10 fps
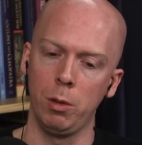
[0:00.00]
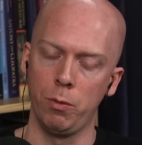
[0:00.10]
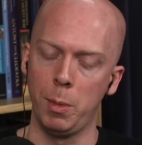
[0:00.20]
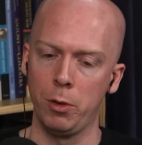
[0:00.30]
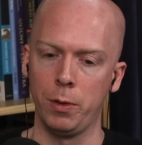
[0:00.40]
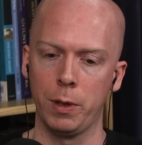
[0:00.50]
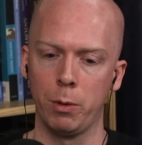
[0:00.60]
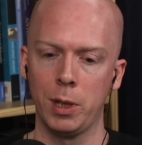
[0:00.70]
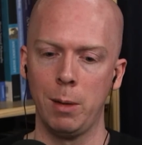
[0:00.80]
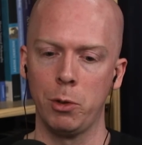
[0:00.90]
you've mentioned
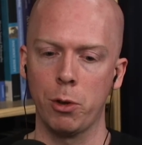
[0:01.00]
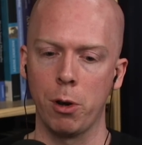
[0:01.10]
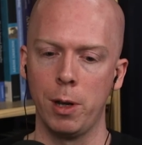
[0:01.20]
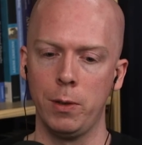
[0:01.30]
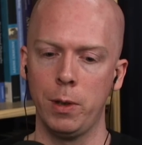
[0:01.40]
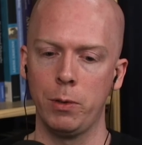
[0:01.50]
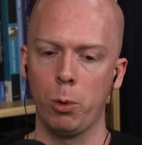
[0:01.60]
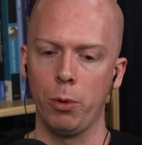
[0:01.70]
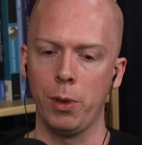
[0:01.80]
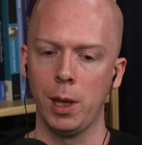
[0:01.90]
several times Tarnas's
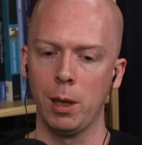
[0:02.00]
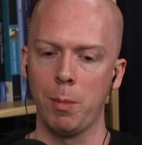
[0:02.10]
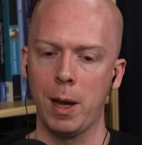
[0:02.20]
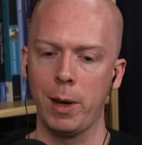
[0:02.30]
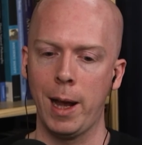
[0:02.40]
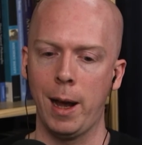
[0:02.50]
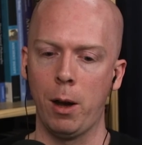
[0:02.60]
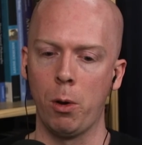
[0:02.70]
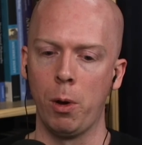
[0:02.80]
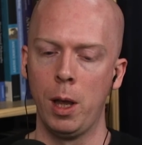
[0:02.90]
whole thing about
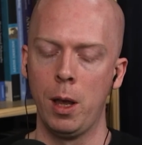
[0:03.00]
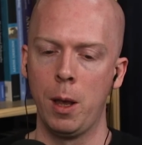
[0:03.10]
how